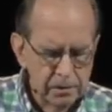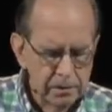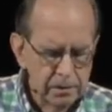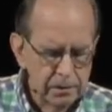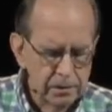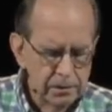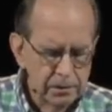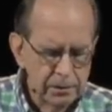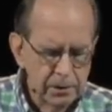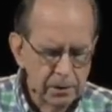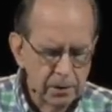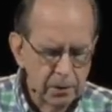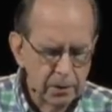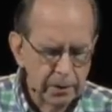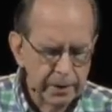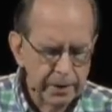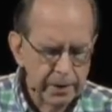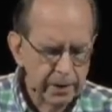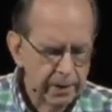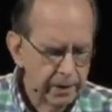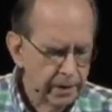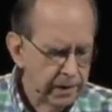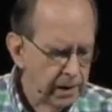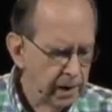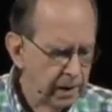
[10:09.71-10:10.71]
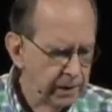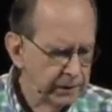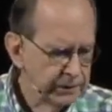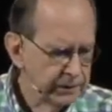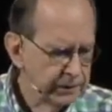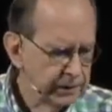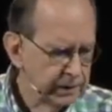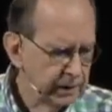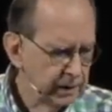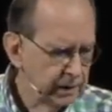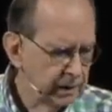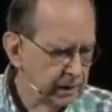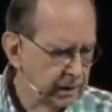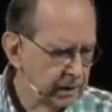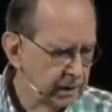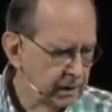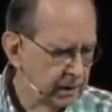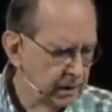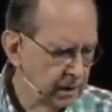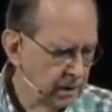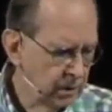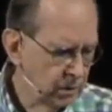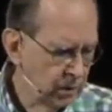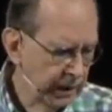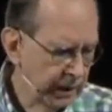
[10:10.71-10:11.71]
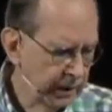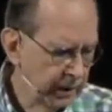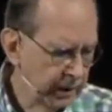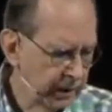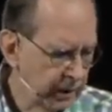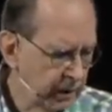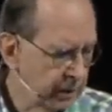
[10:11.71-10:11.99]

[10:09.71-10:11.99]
so we are constantly wearing